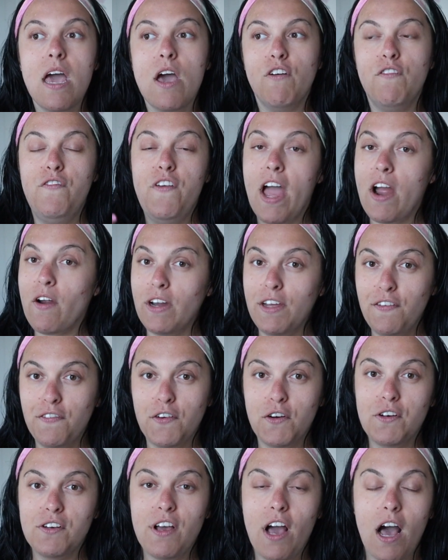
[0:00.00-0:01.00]
very
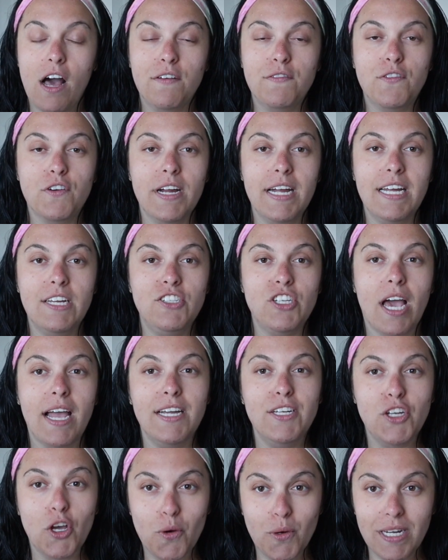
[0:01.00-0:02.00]
full coverage. I
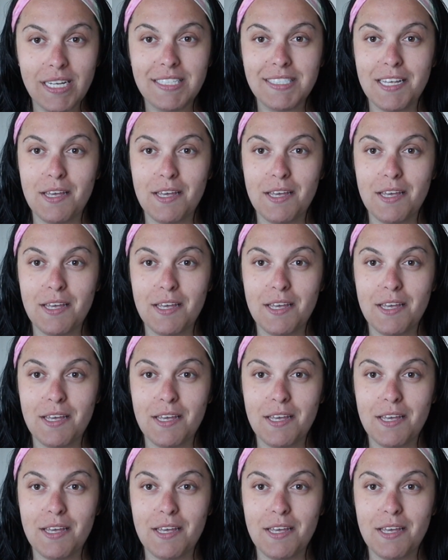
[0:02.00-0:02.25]
noticed